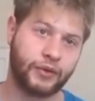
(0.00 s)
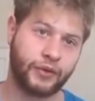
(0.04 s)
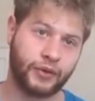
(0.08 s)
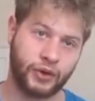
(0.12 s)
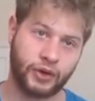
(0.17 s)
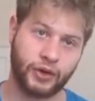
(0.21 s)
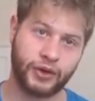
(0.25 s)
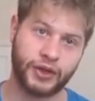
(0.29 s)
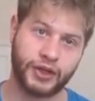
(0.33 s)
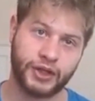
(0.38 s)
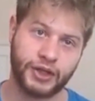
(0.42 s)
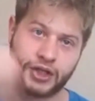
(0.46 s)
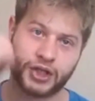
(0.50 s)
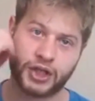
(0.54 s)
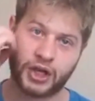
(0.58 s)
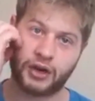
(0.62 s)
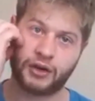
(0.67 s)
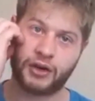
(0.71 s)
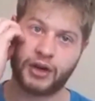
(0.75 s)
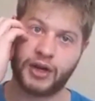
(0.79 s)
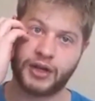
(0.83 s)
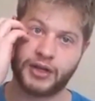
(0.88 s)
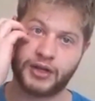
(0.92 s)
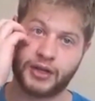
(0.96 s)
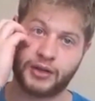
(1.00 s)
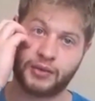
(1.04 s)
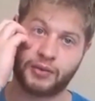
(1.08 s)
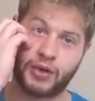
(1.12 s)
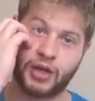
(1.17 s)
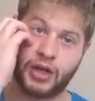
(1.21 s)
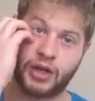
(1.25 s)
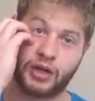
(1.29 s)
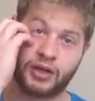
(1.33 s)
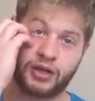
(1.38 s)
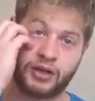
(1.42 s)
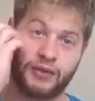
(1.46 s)
for these charities as
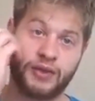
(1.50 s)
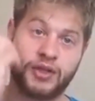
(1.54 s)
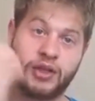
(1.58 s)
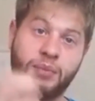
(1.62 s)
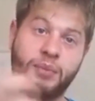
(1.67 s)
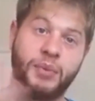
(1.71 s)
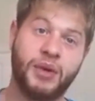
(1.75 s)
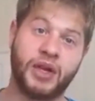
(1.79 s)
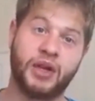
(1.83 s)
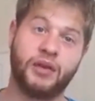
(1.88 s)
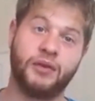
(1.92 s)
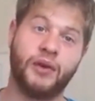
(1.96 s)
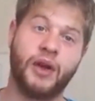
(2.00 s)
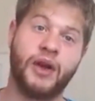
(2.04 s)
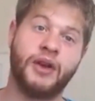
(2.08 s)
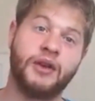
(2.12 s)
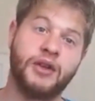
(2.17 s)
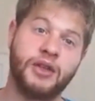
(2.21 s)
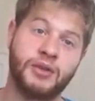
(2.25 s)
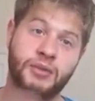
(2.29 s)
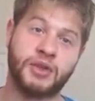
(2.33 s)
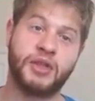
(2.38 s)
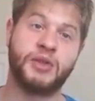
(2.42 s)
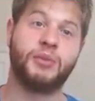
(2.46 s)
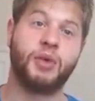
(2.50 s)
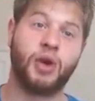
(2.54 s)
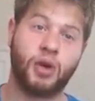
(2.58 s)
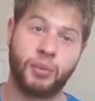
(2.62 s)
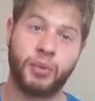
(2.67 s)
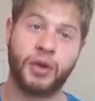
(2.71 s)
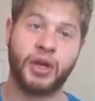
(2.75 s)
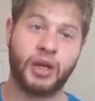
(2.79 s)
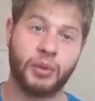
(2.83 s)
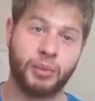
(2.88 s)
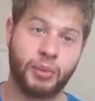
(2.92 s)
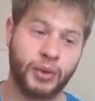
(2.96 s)
well, because obviously bigger venues means more
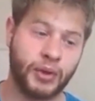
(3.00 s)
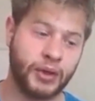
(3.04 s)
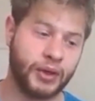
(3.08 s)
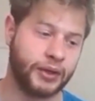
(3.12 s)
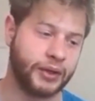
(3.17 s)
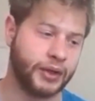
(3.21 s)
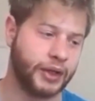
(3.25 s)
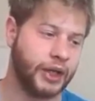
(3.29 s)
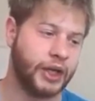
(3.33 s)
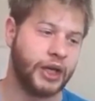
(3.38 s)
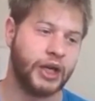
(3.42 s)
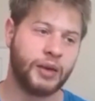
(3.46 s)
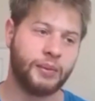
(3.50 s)
people, and